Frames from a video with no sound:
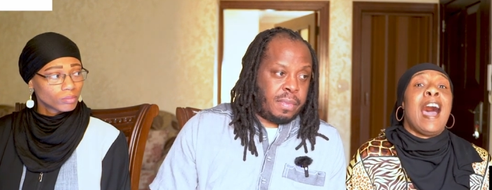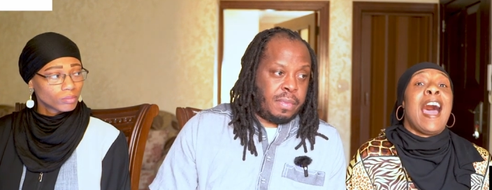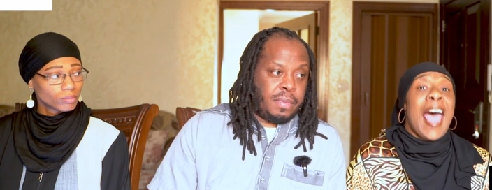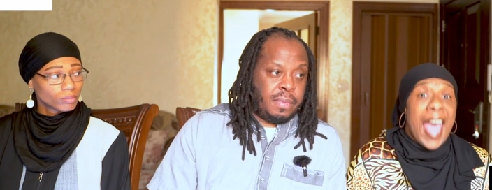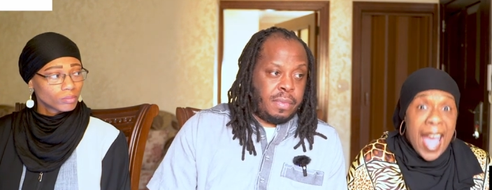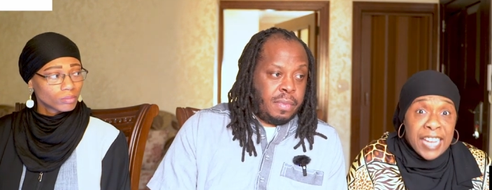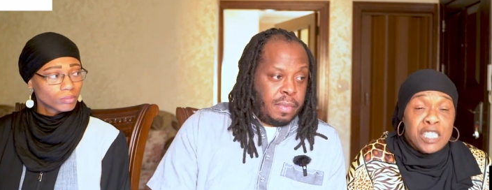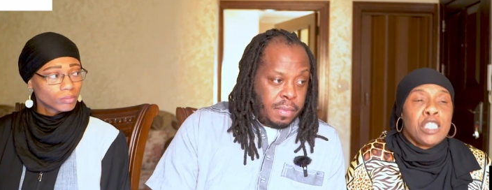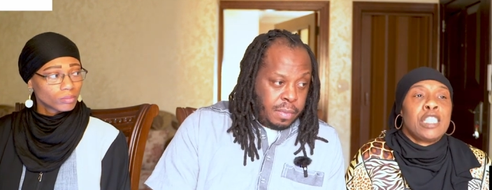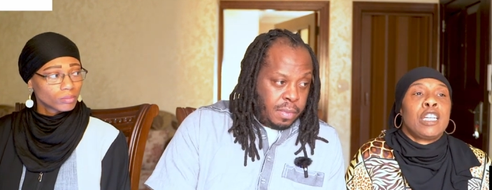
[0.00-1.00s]
Speaker 1: a
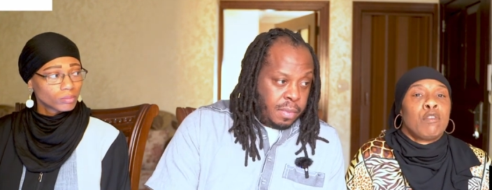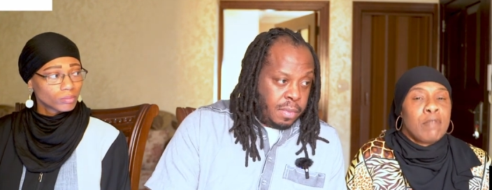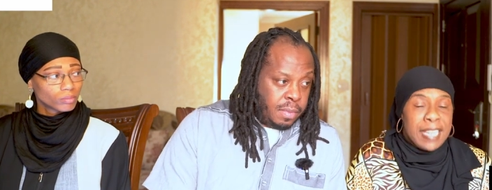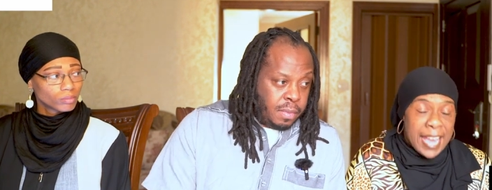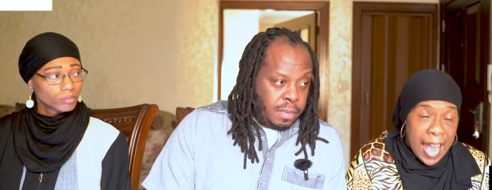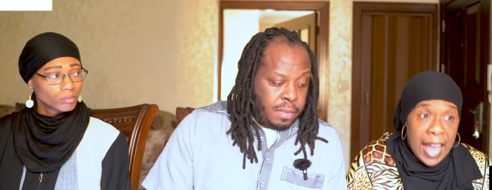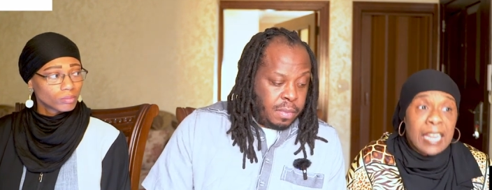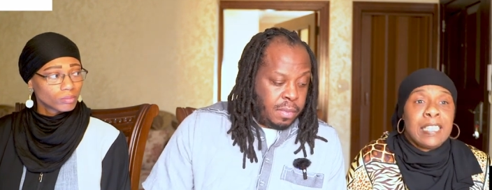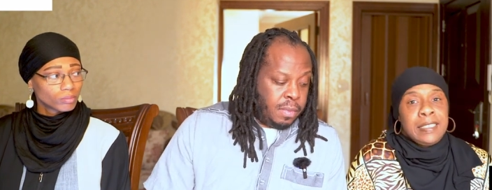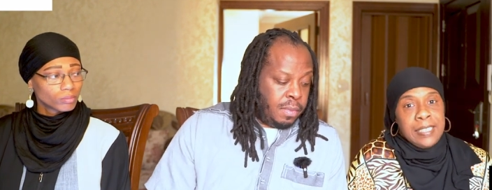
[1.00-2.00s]
action a
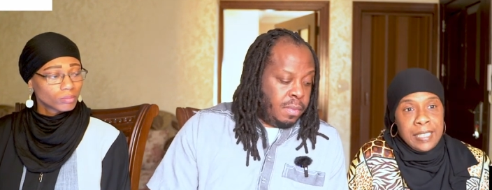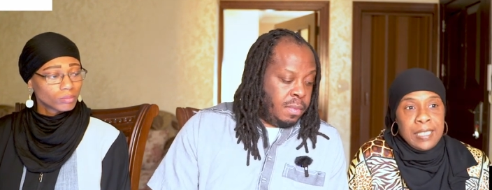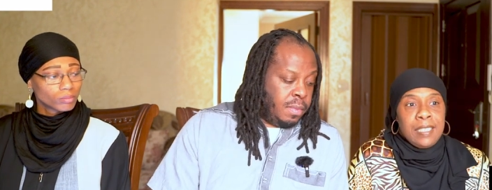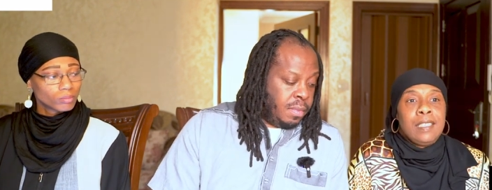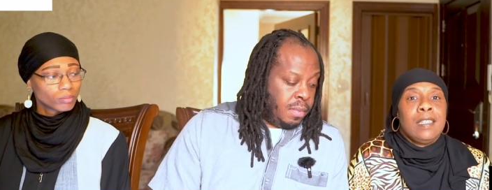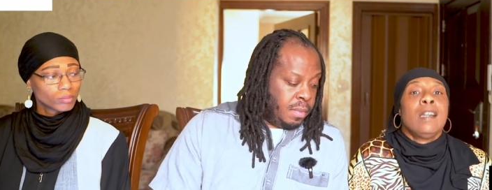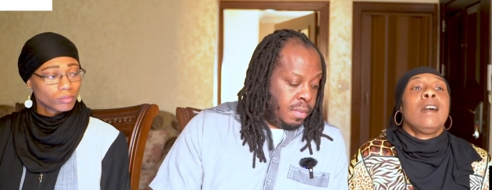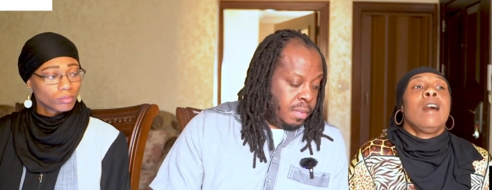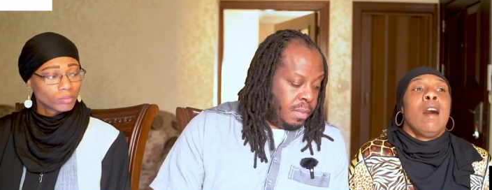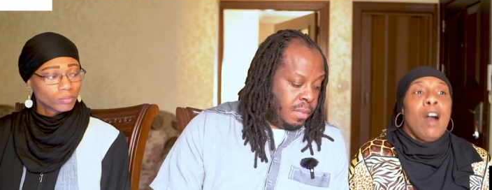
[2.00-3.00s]
reality
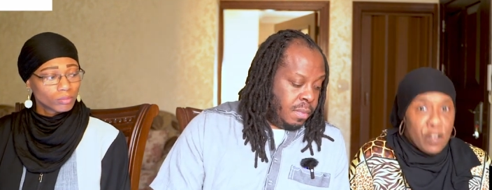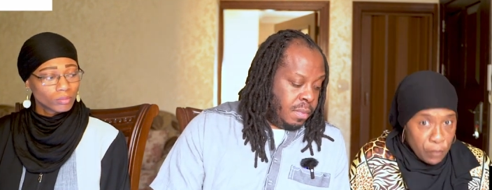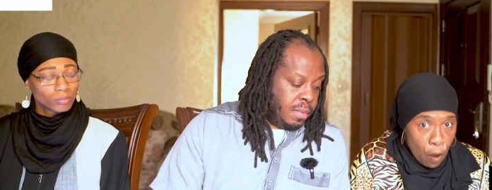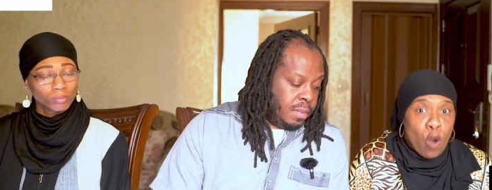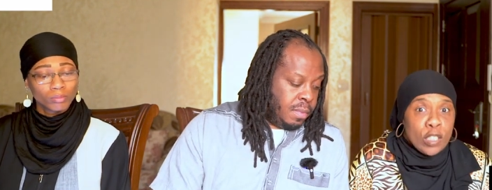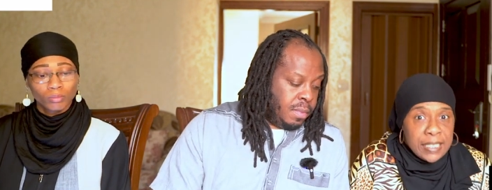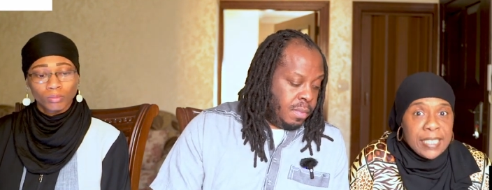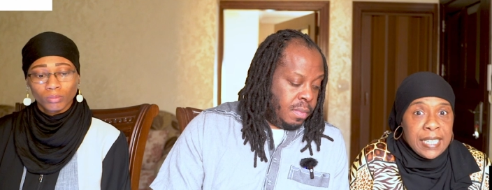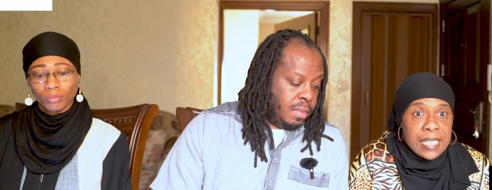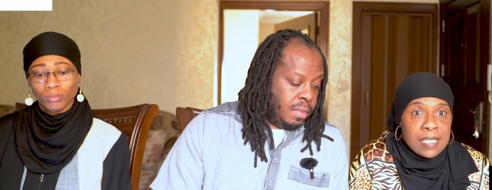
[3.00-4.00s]
of
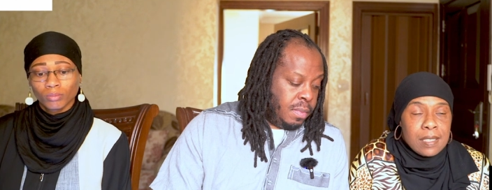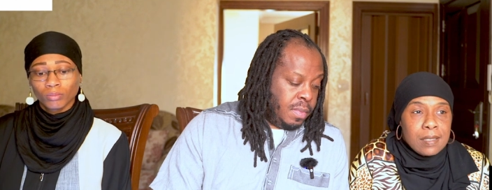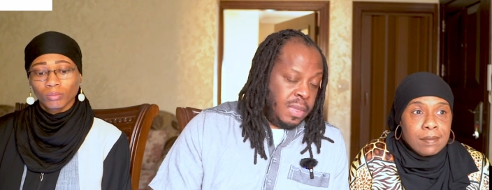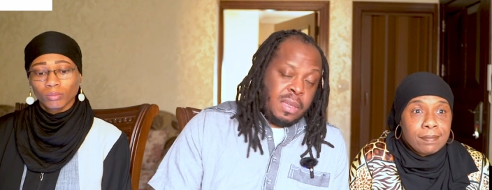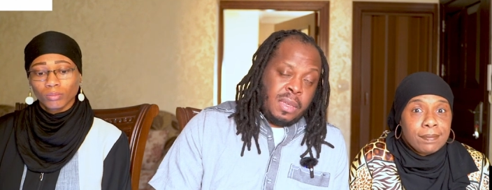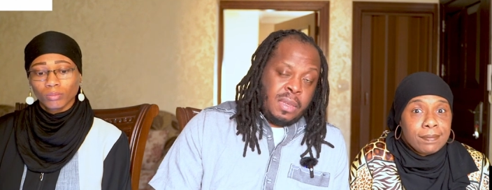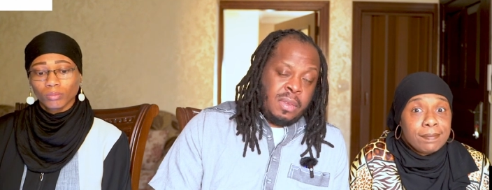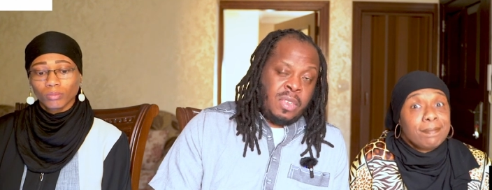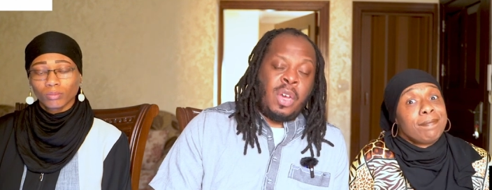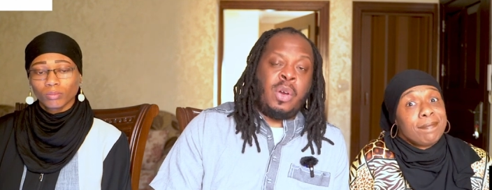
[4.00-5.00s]
haughtiness
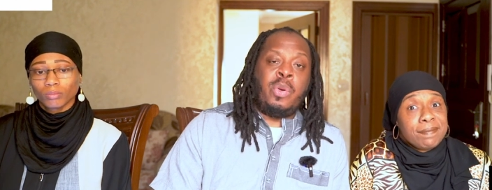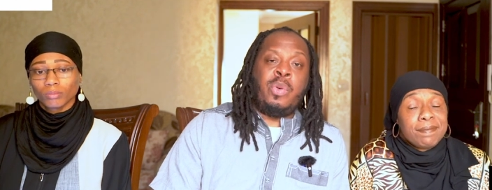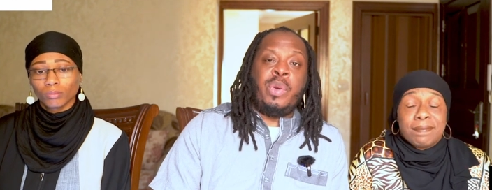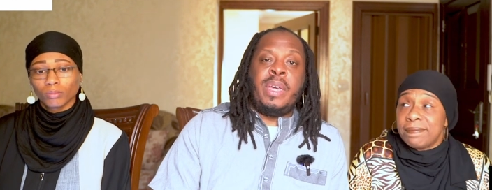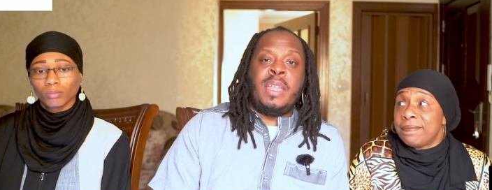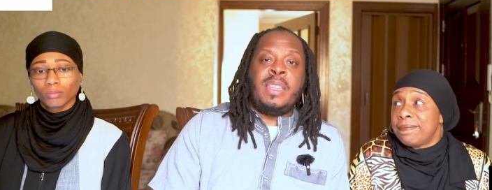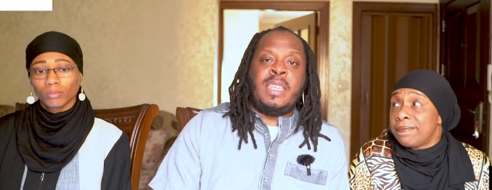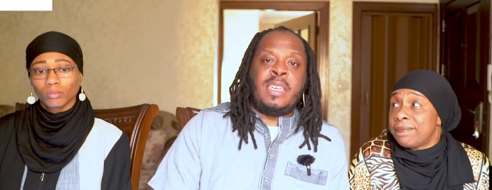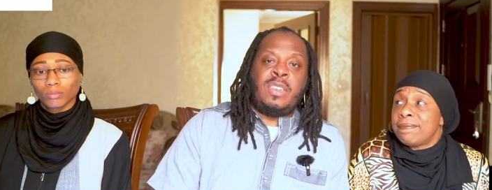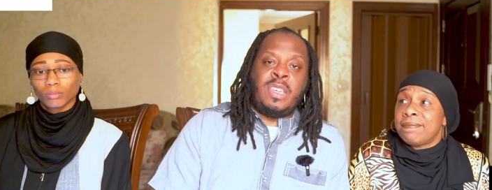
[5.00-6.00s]
Speaker 2: so
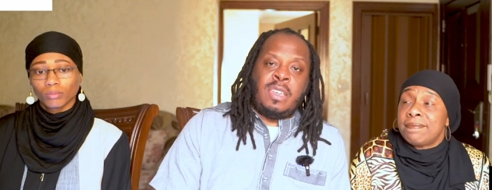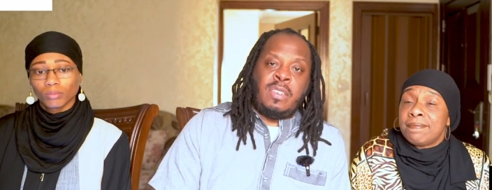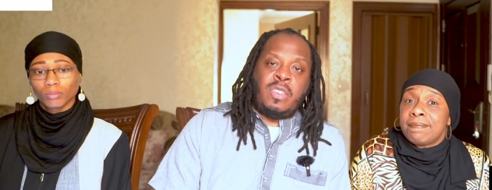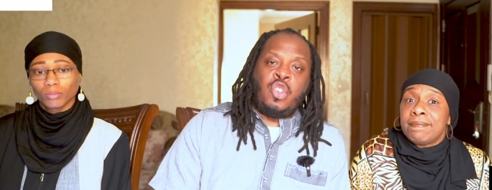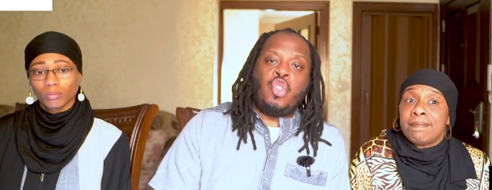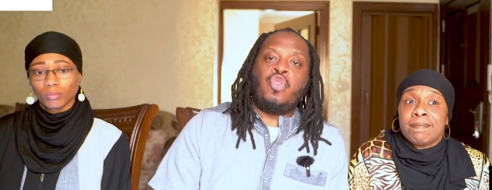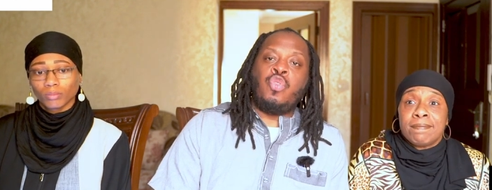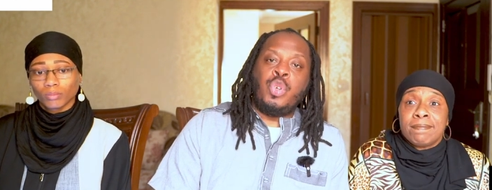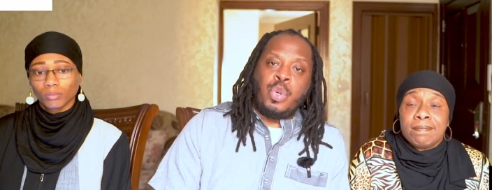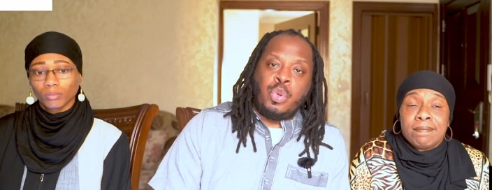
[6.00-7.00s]
this is the
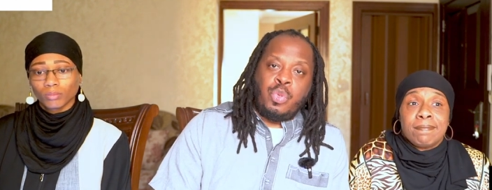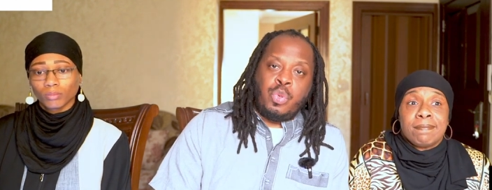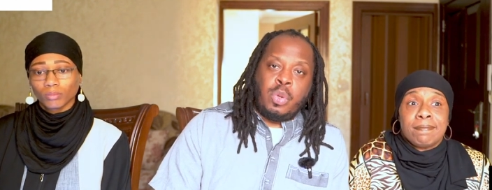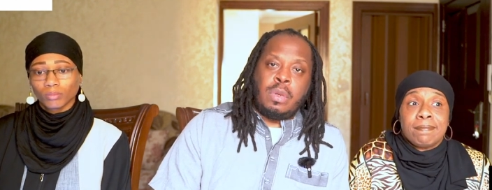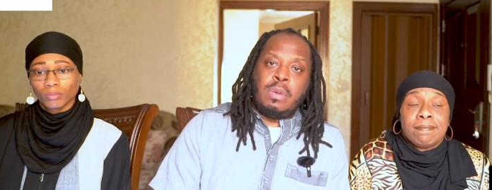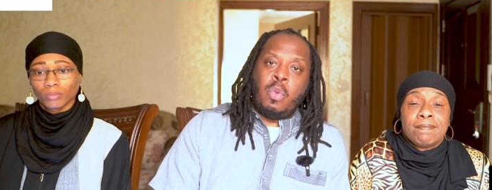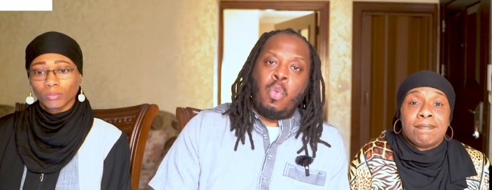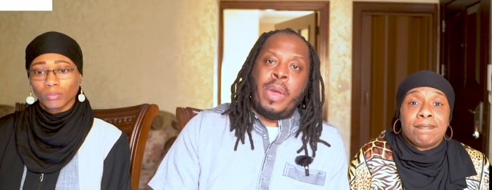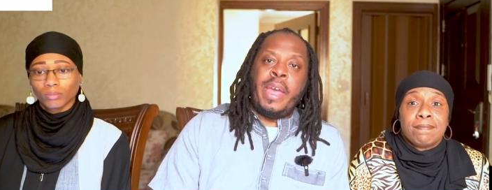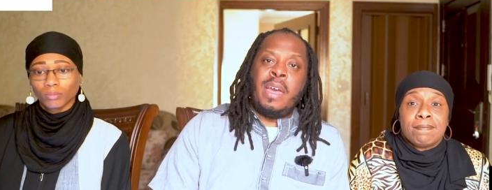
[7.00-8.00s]
true
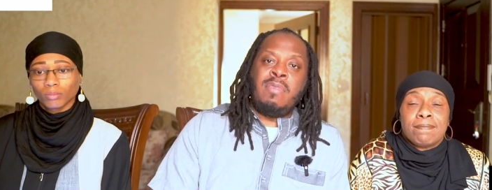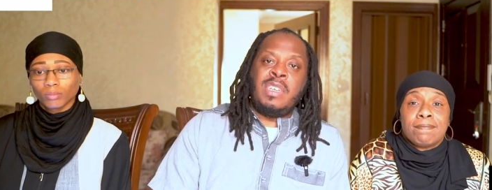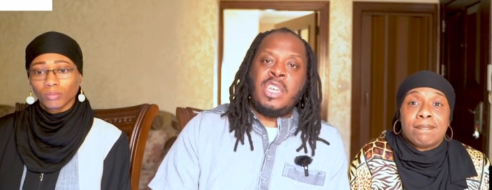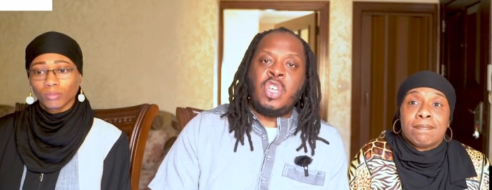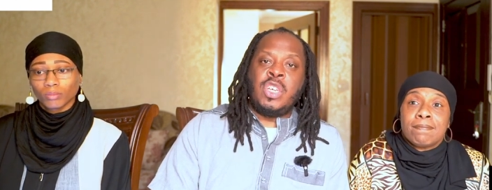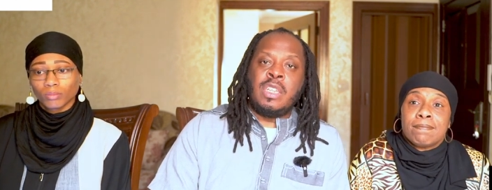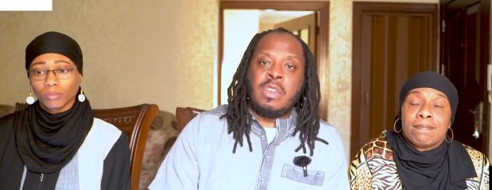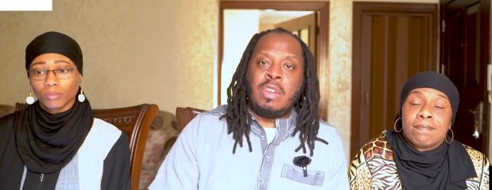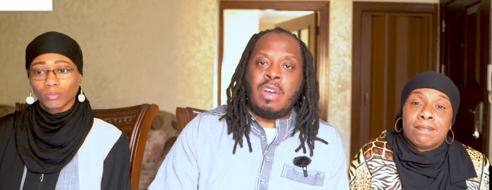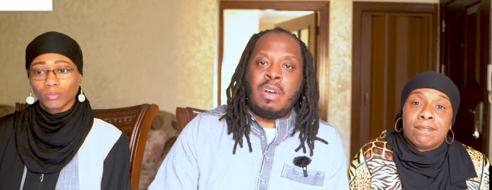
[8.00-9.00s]
way of teaching
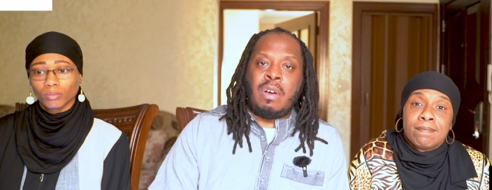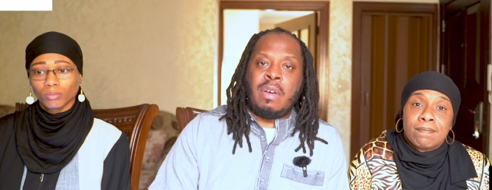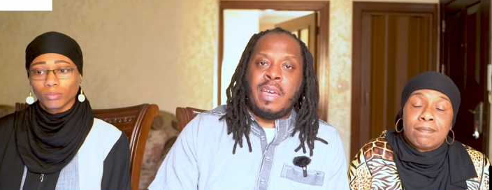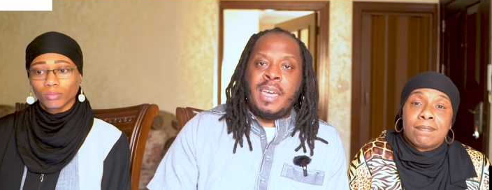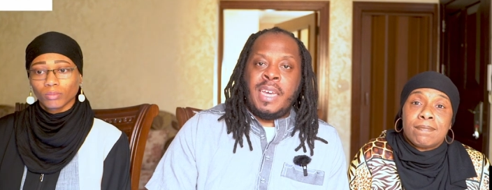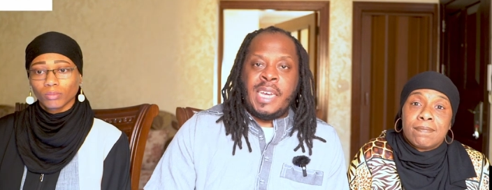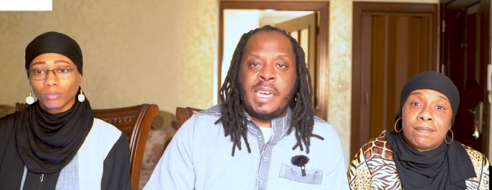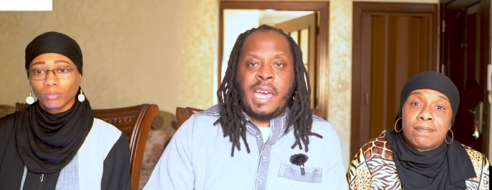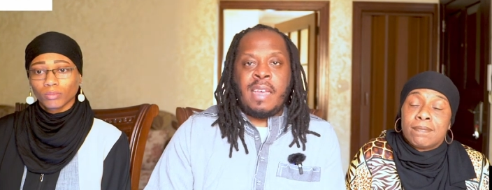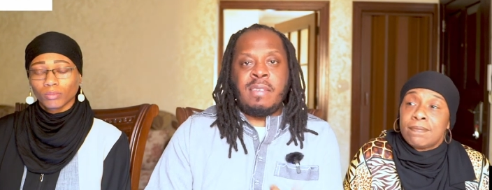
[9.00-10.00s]
the law
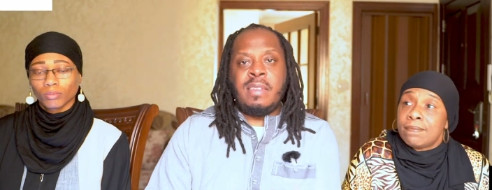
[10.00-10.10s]
it has